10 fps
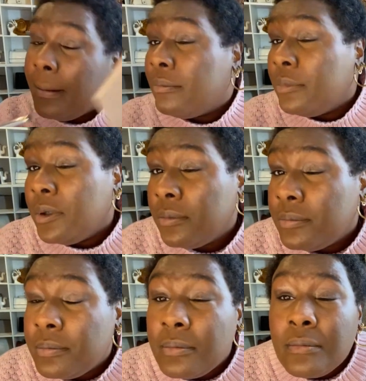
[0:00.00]
Boom.
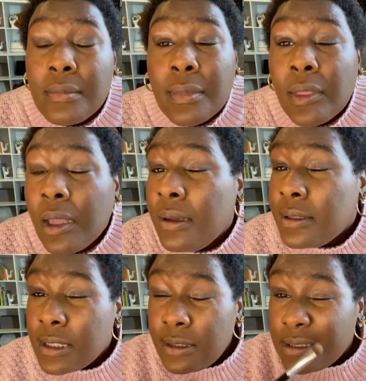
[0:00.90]

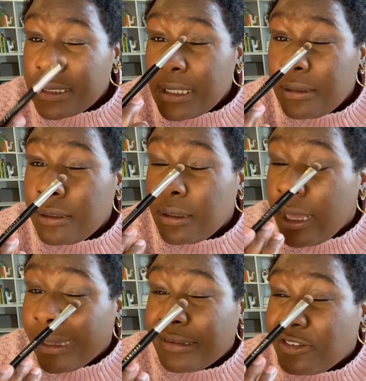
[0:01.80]
So you just get a little
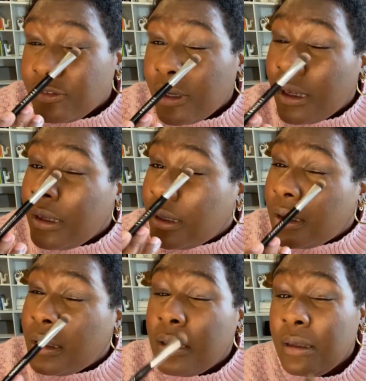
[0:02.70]
extra,
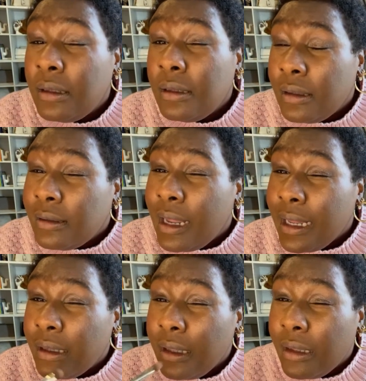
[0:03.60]

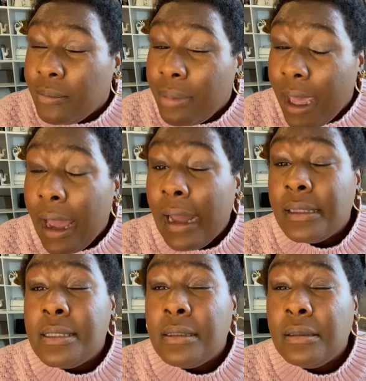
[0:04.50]
like,
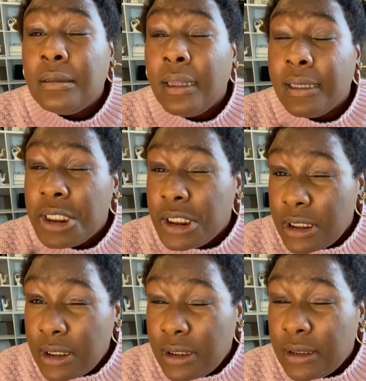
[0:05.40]
impact, like
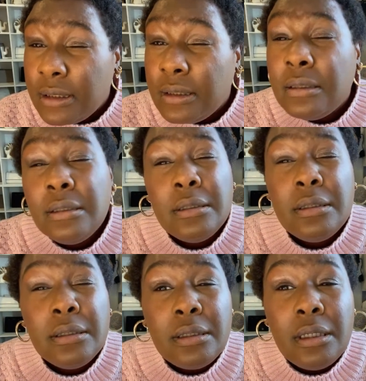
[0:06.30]
sheen,
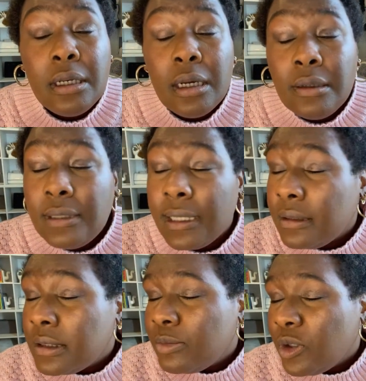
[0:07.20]
you know, like it
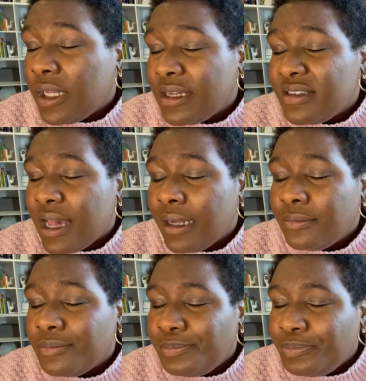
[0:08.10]
looks more like a satin.